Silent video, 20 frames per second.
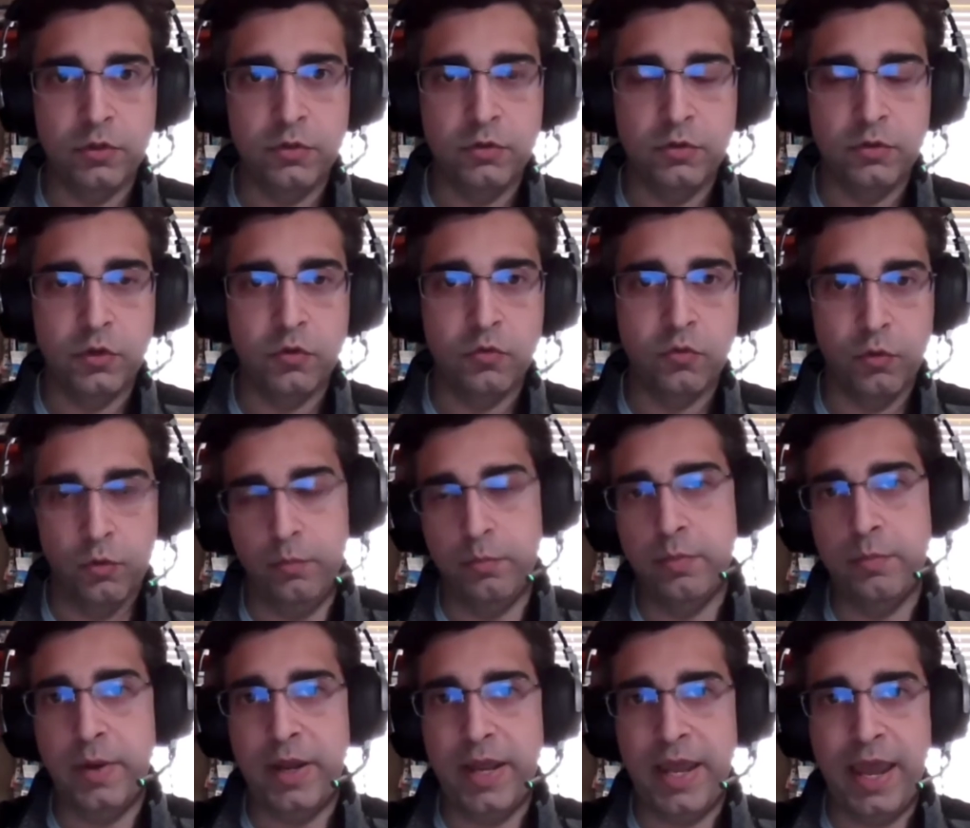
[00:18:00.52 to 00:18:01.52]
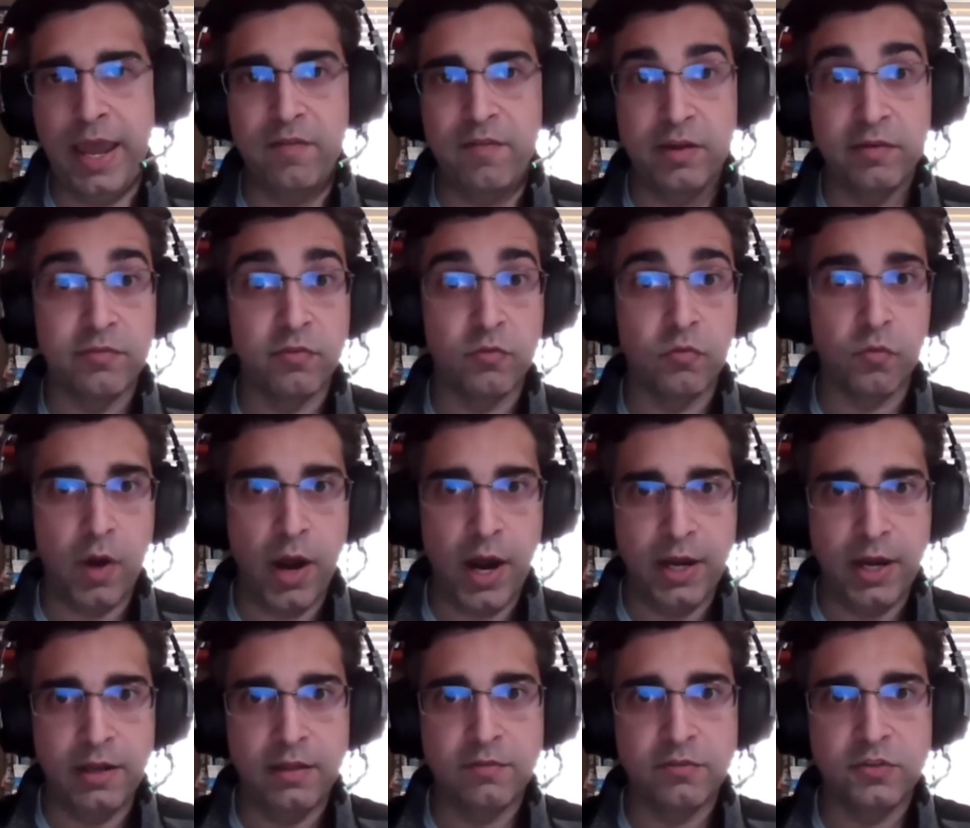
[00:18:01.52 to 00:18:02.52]
the group by having a
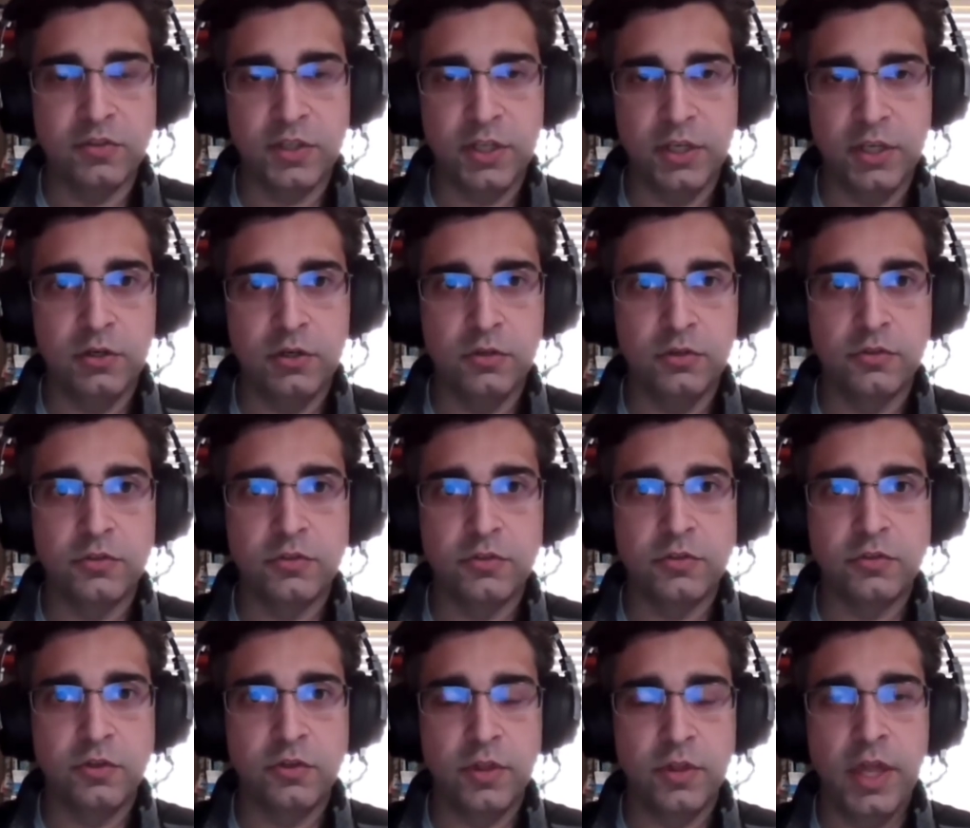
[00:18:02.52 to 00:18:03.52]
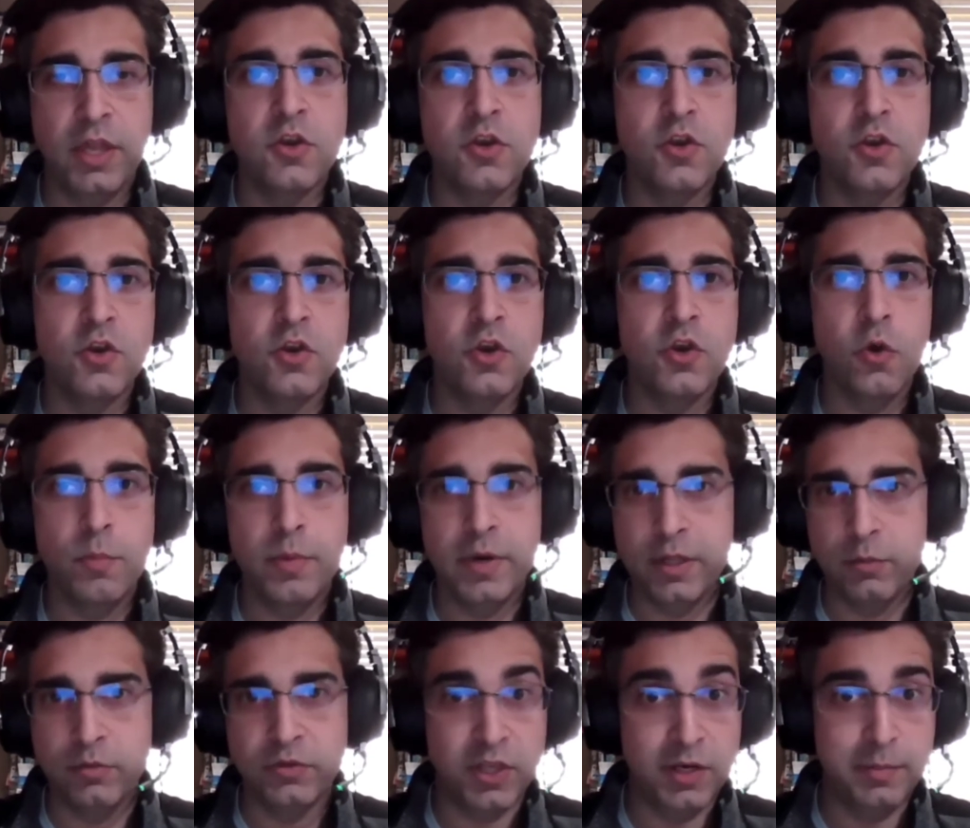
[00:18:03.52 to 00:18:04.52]
variety of skills so that nobody
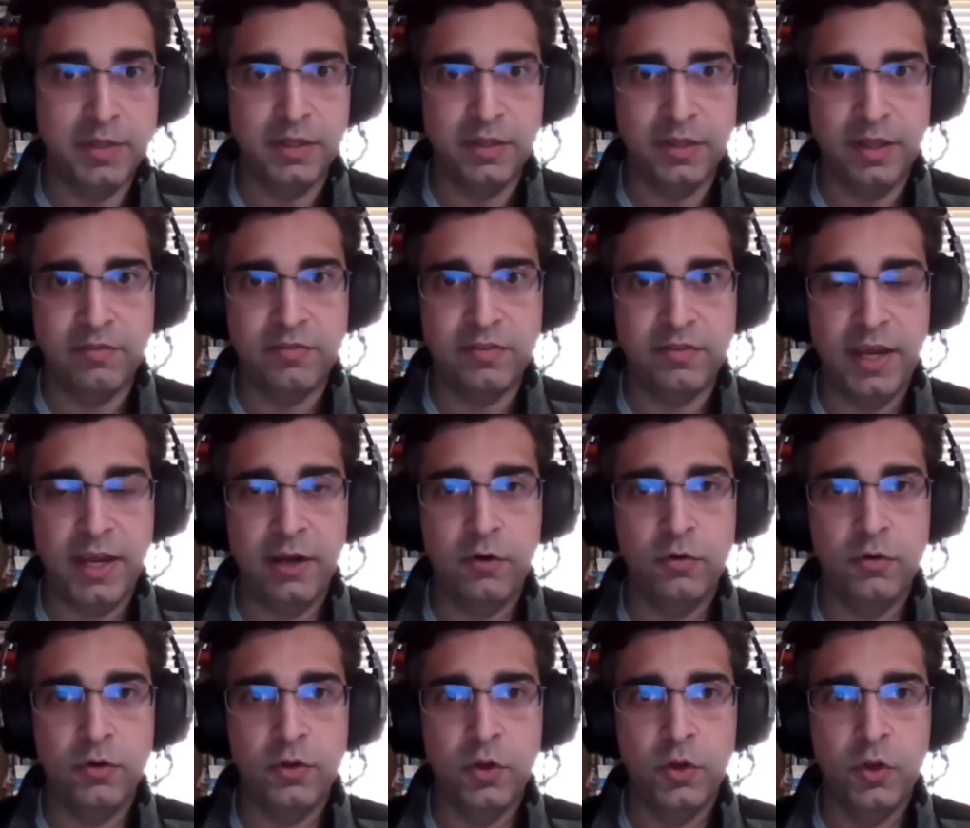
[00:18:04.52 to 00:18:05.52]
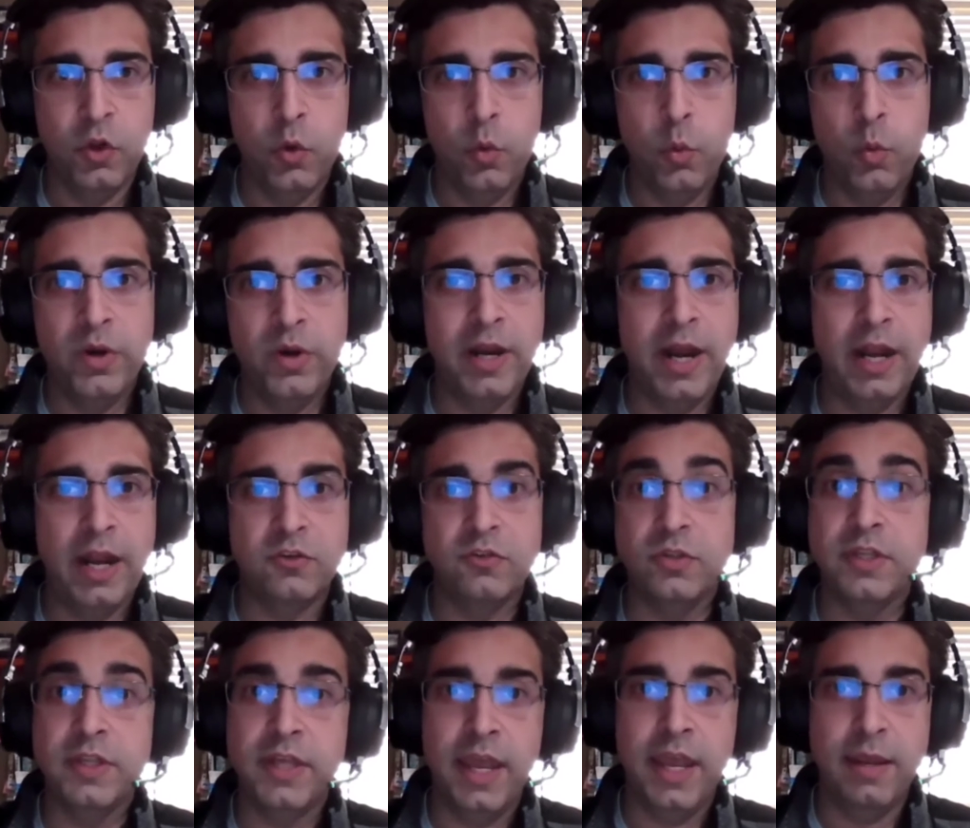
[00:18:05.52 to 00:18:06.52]
was going to be left out when it
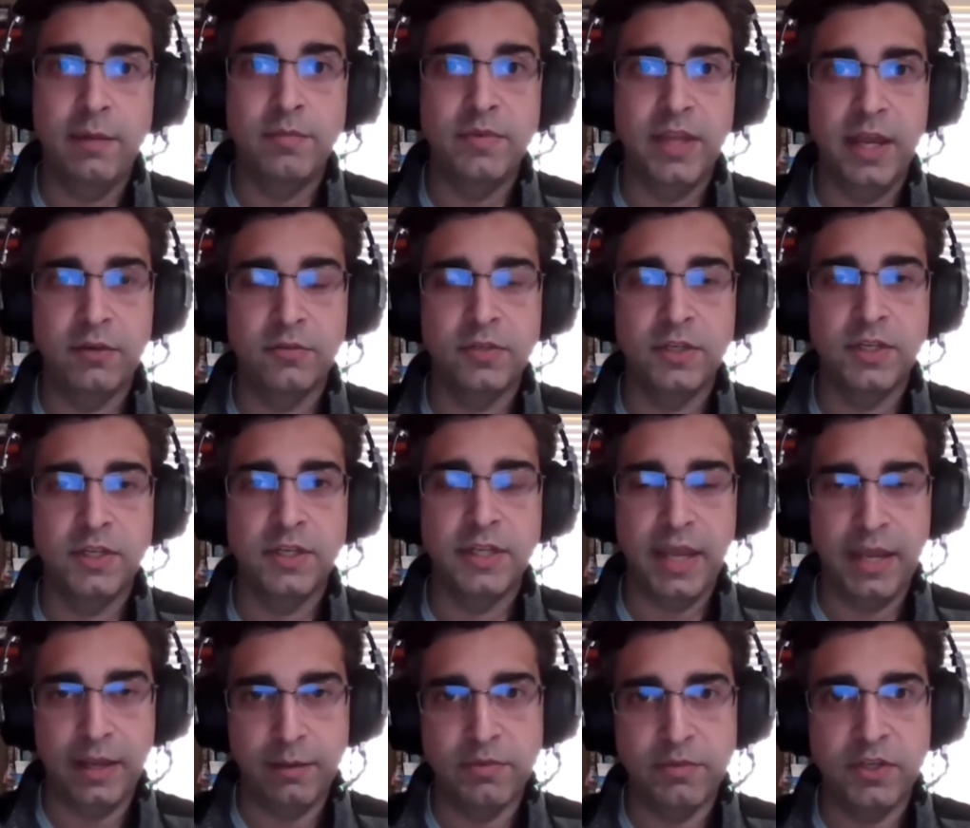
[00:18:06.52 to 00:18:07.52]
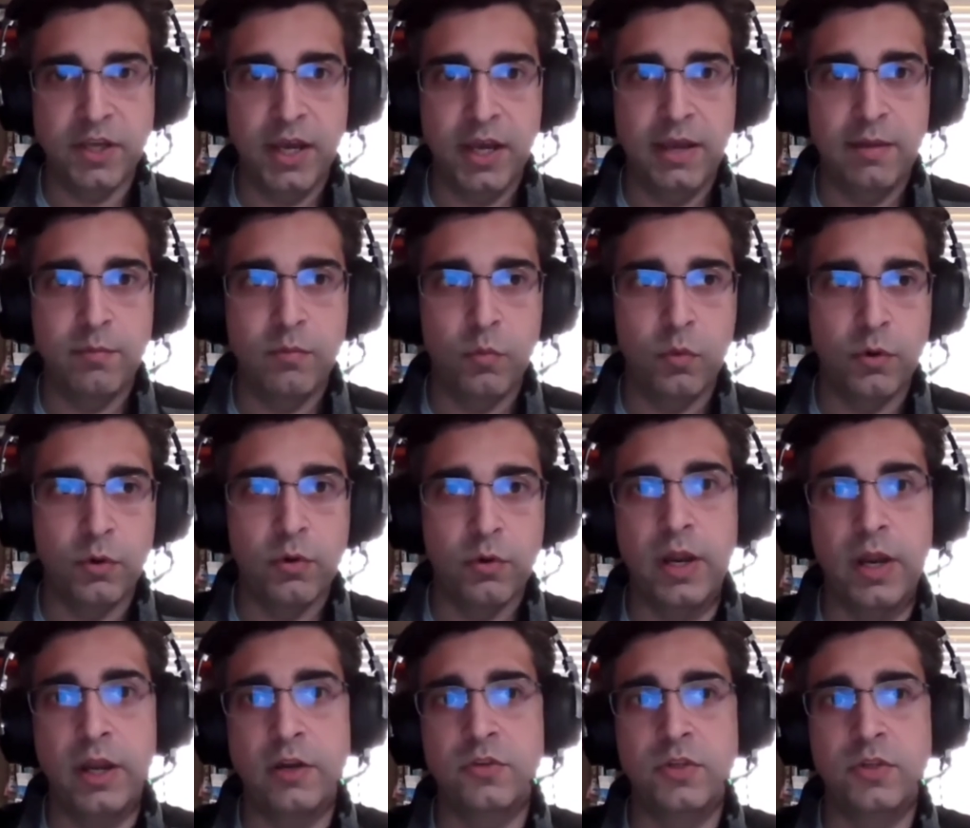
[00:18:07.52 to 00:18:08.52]
actually came down to game time, where we were
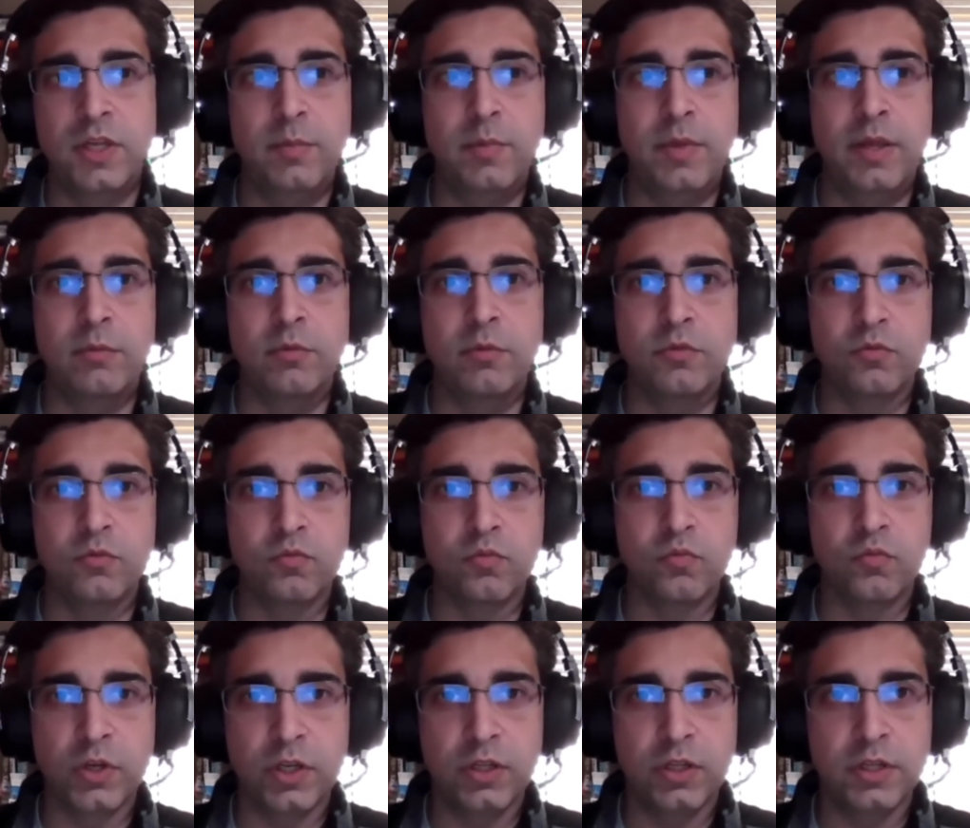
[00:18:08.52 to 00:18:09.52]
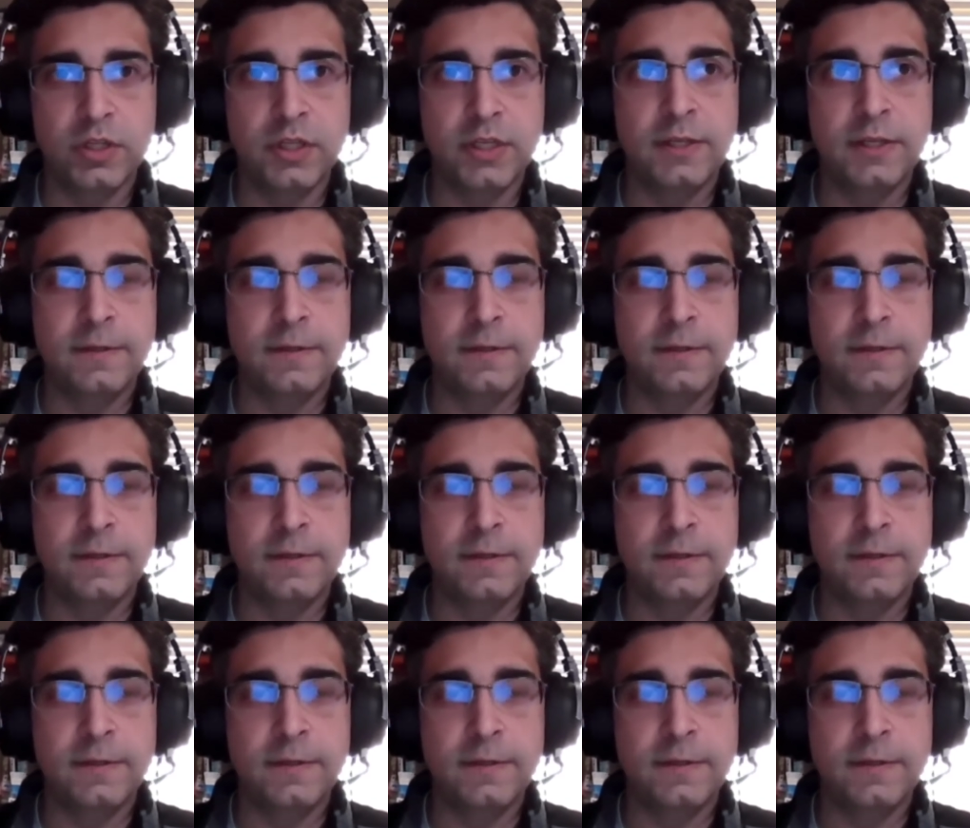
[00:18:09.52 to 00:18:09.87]
actually going to be able to really